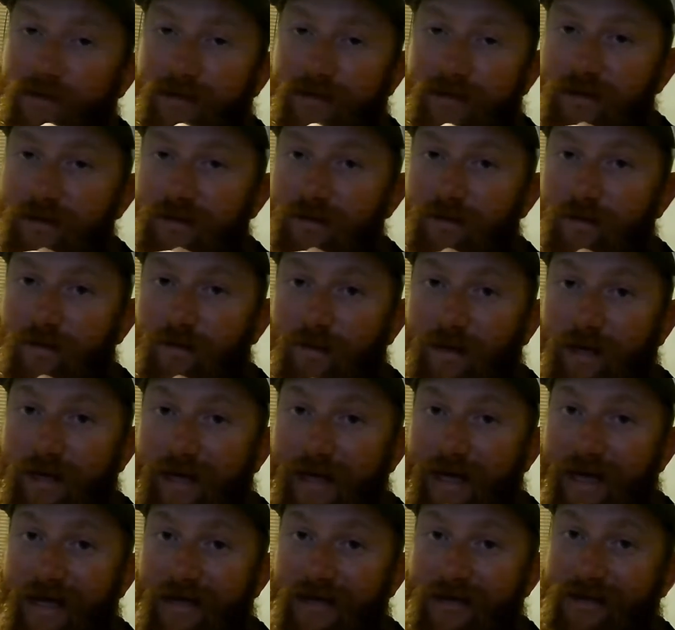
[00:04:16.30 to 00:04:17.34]
those weed
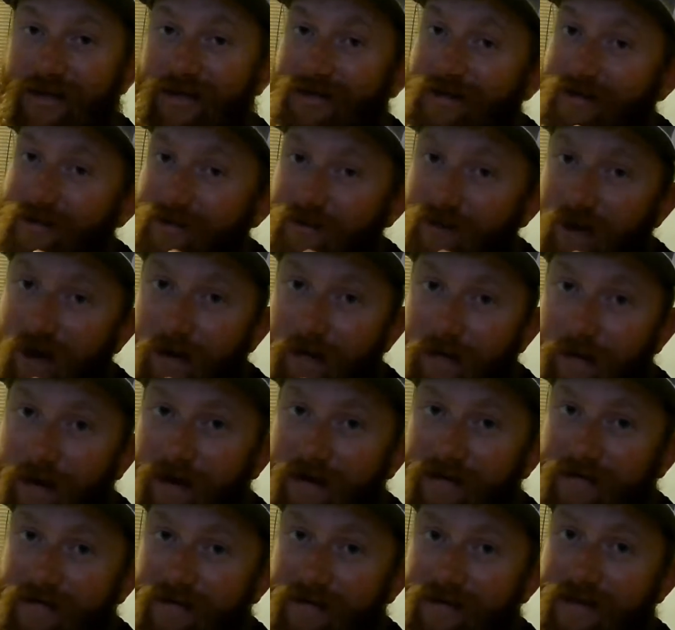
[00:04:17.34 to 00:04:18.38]
edges, the drop-offs
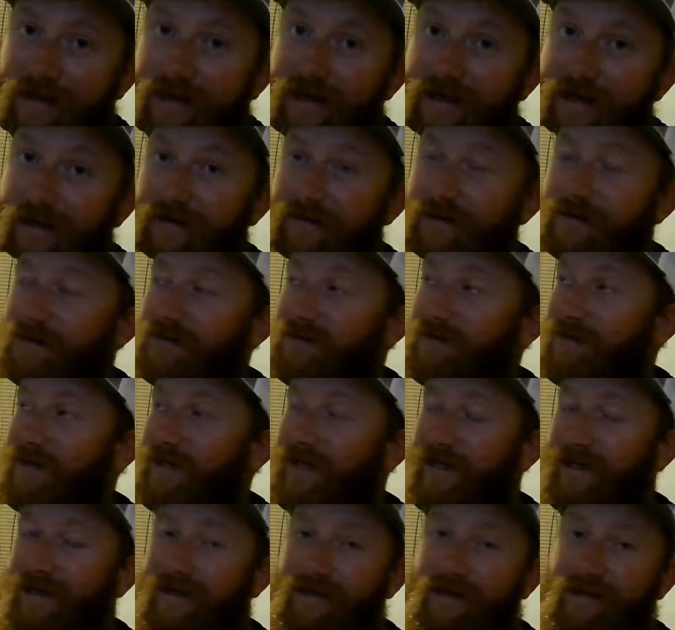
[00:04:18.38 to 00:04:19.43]
at the end of those weed
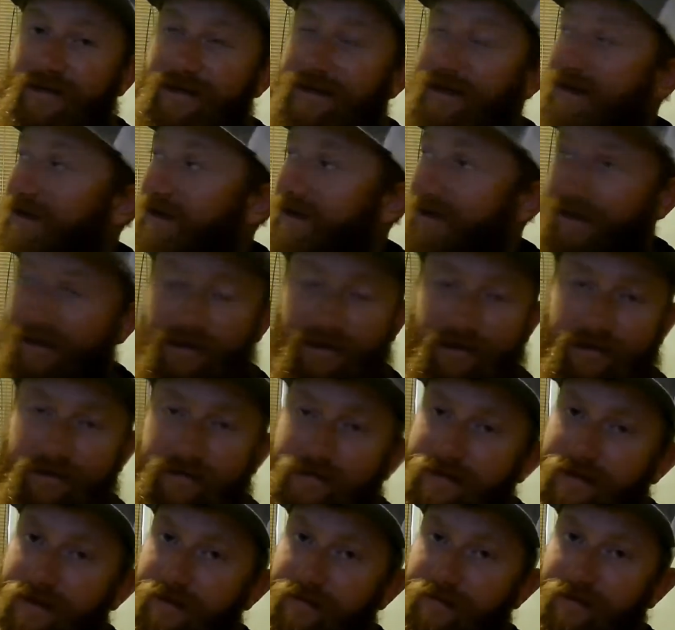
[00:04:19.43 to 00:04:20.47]
edges, do the
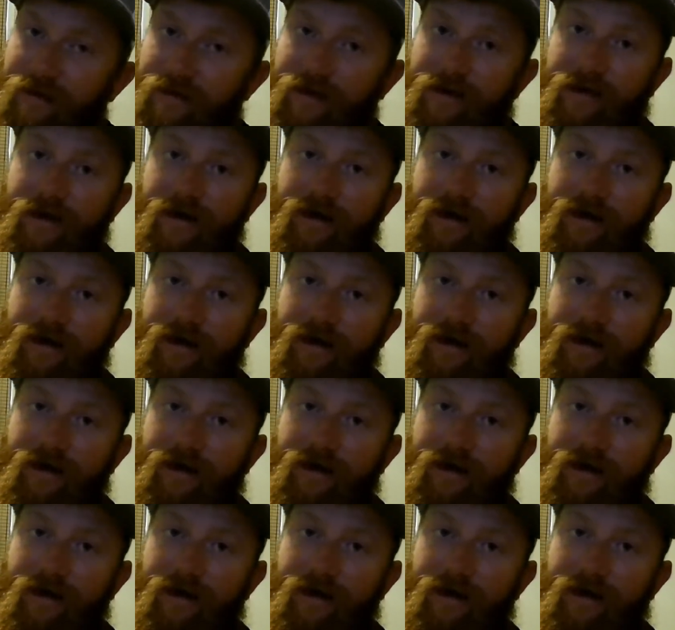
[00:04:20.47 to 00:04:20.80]
same thing.